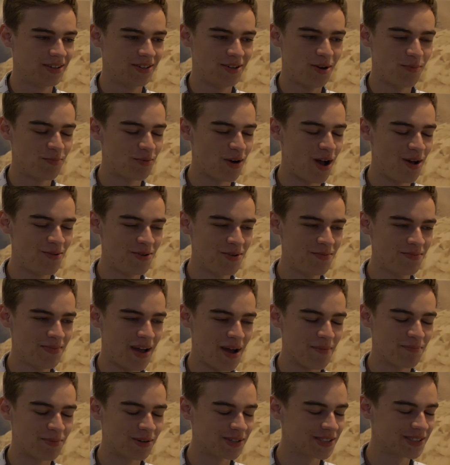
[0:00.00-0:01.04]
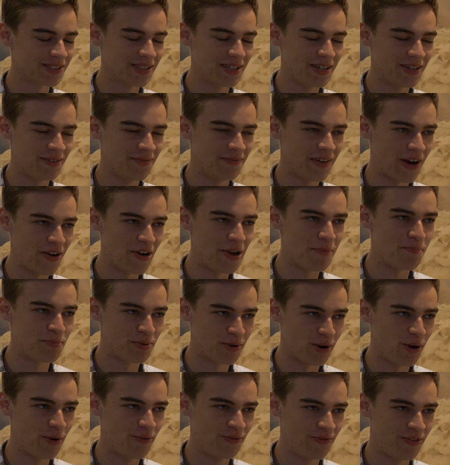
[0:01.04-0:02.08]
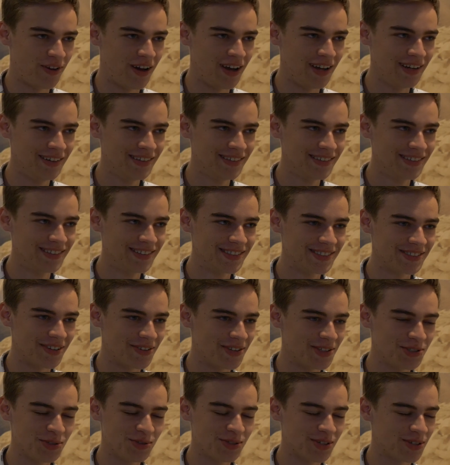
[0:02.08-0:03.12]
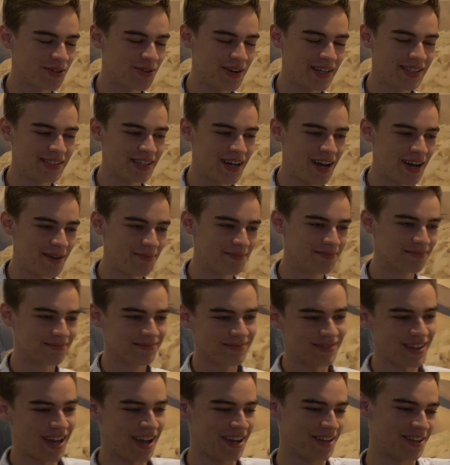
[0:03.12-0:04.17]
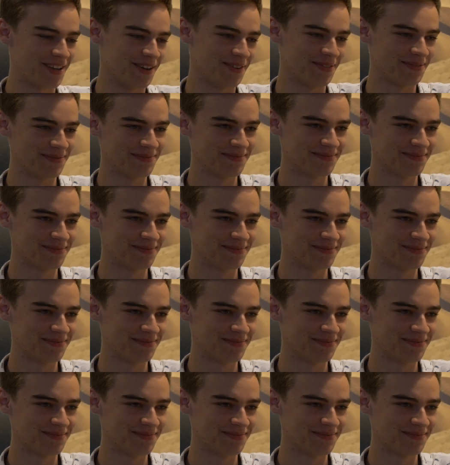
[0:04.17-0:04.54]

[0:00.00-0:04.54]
No problem. I'm personally very pro fun, so this was a great time. Thank you.